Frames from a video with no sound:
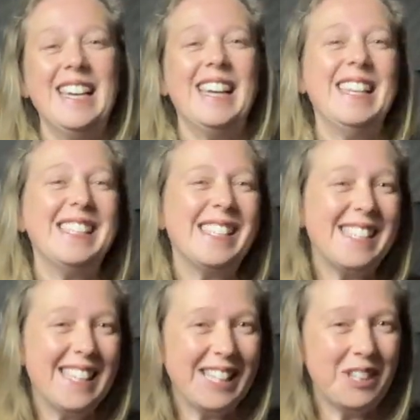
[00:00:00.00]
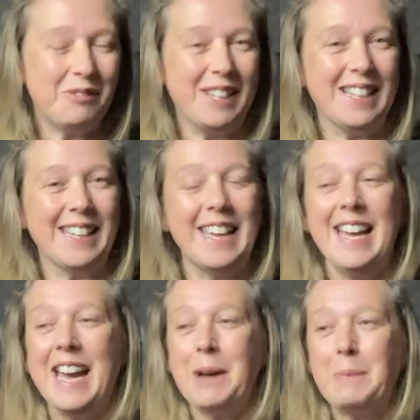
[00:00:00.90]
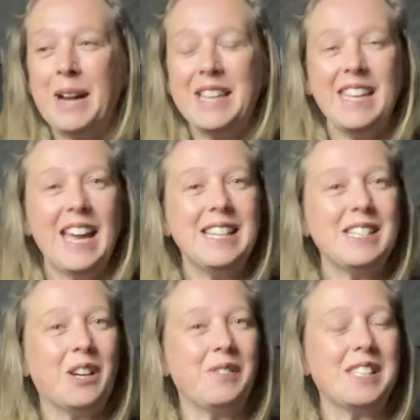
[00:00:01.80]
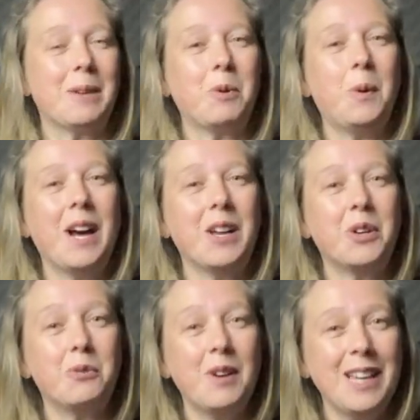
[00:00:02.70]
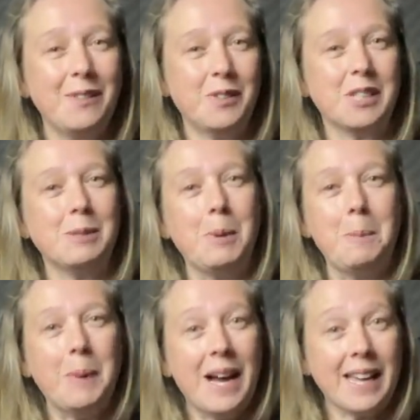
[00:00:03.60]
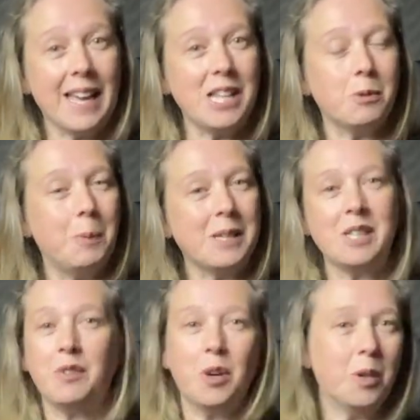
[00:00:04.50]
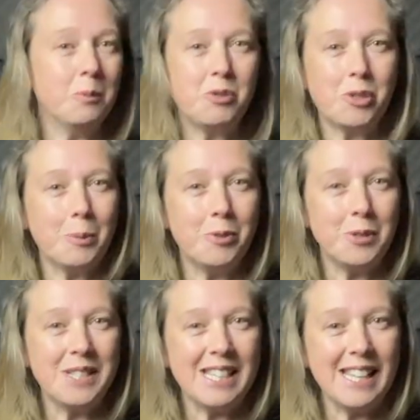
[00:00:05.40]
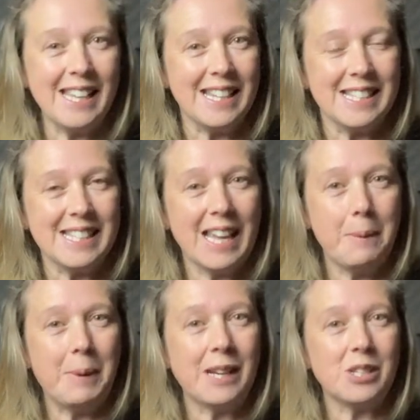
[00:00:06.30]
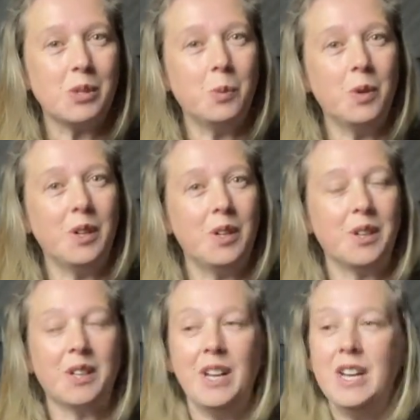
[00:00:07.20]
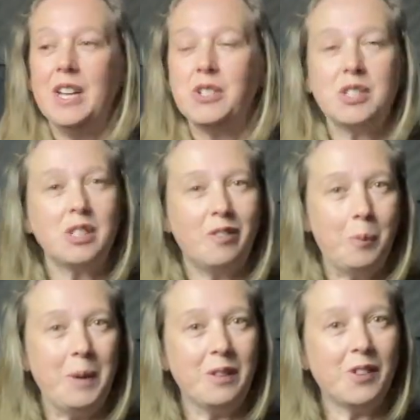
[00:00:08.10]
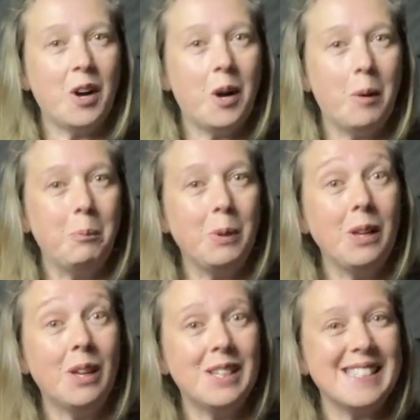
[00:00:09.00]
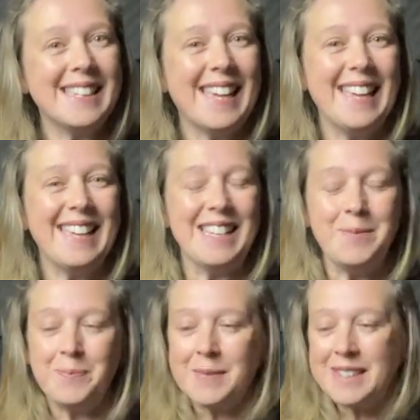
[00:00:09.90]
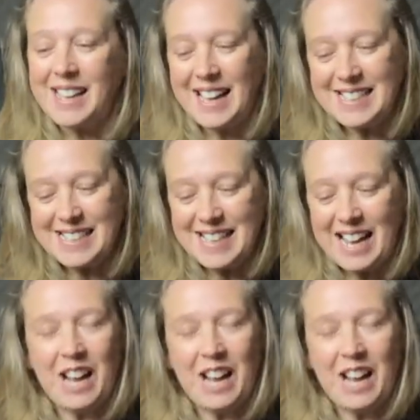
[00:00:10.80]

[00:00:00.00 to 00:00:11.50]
And it's silly, really. And by the end of it, I'm quite grateful to be back into a bit of humdrum routine and to get back to work, just sort of a bit of calm plod again and I